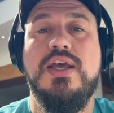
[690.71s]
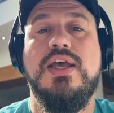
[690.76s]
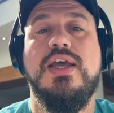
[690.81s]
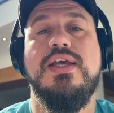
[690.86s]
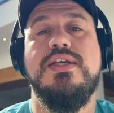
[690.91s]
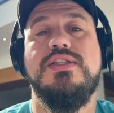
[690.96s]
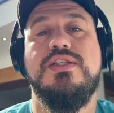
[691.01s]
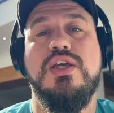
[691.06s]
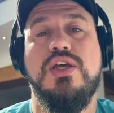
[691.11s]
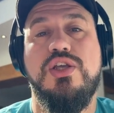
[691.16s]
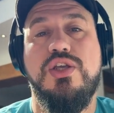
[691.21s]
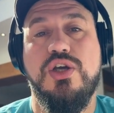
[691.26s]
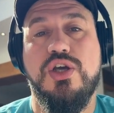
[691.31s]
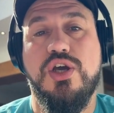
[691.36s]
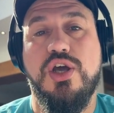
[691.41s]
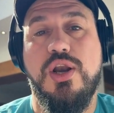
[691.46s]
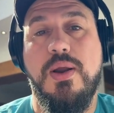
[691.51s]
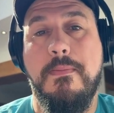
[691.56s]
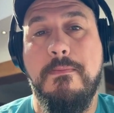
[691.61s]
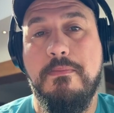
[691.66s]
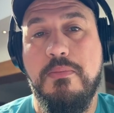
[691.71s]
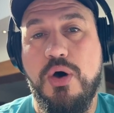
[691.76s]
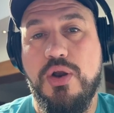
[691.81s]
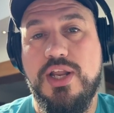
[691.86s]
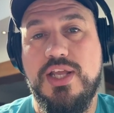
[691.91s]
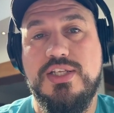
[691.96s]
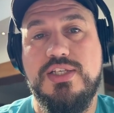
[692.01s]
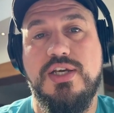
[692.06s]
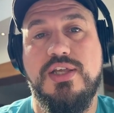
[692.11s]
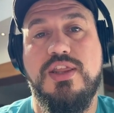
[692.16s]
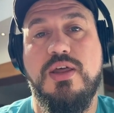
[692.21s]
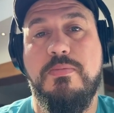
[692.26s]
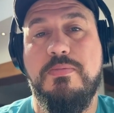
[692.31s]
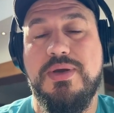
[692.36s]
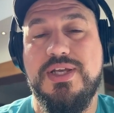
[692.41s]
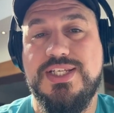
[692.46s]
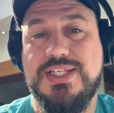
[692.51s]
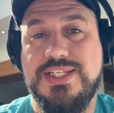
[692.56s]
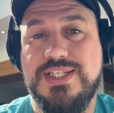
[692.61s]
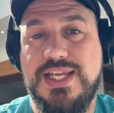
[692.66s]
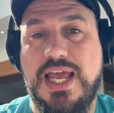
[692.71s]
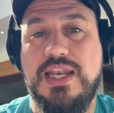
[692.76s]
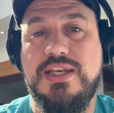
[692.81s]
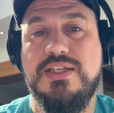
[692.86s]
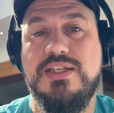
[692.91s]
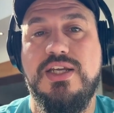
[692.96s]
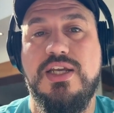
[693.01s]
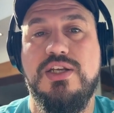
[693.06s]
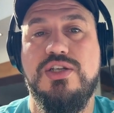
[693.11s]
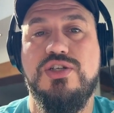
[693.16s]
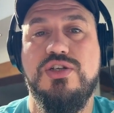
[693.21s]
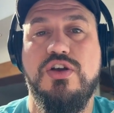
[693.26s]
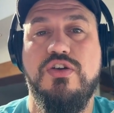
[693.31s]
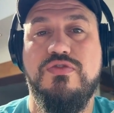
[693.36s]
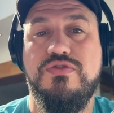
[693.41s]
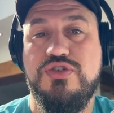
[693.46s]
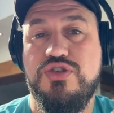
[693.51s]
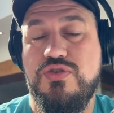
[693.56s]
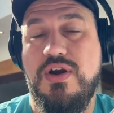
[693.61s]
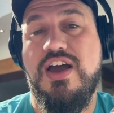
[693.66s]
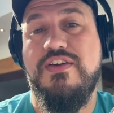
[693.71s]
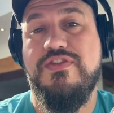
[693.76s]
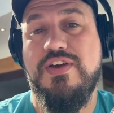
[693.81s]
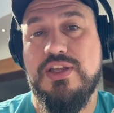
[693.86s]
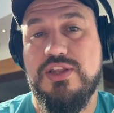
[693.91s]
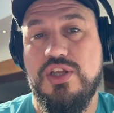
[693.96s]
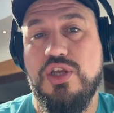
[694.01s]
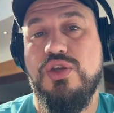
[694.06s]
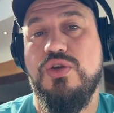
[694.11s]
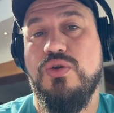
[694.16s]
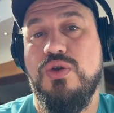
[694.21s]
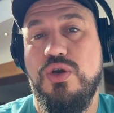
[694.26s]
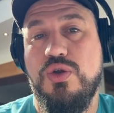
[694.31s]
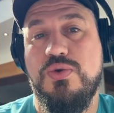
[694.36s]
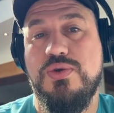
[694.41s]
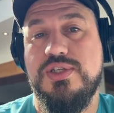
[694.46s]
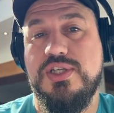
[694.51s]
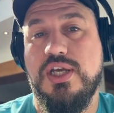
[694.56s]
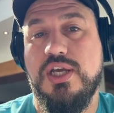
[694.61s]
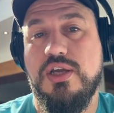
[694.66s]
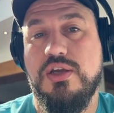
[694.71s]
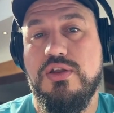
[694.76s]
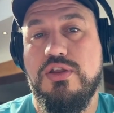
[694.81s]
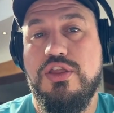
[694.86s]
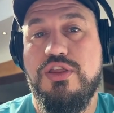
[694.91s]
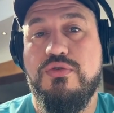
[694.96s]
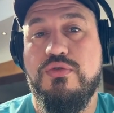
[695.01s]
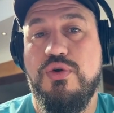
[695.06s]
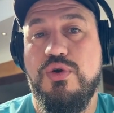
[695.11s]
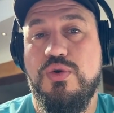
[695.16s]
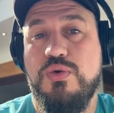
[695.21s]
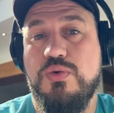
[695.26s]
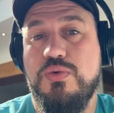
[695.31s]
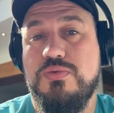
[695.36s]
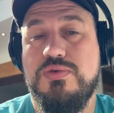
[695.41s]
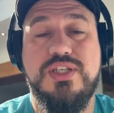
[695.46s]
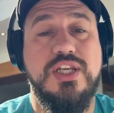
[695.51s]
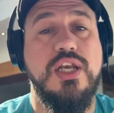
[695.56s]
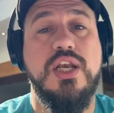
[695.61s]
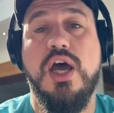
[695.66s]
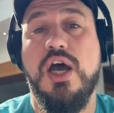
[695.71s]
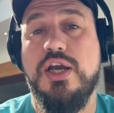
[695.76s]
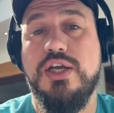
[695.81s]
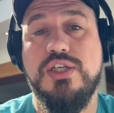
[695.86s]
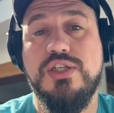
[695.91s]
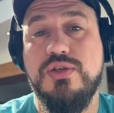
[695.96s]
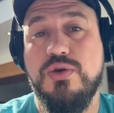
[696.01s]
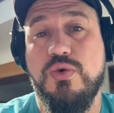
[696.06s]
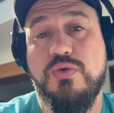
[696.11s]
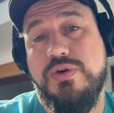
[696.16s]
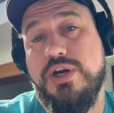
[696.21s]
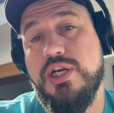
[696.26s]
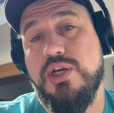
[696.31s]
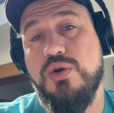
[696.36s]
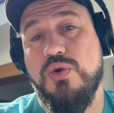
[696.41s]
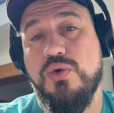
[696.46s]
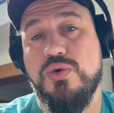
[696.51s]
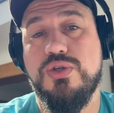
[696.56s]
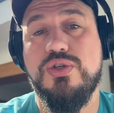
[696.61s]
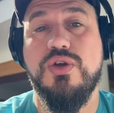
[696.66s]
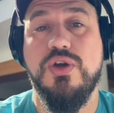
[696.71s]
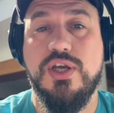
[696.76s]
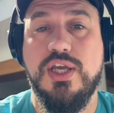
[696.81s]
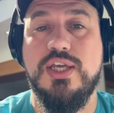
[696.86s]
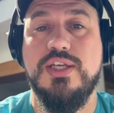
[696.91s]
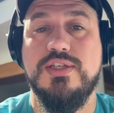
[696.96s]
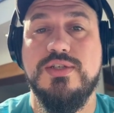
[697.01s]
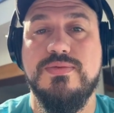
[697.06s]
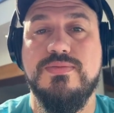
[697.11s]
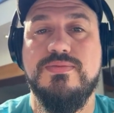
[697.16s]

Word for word: is that you're going to monitor the percentage of traffic that you're losing through denied or ignored cookies.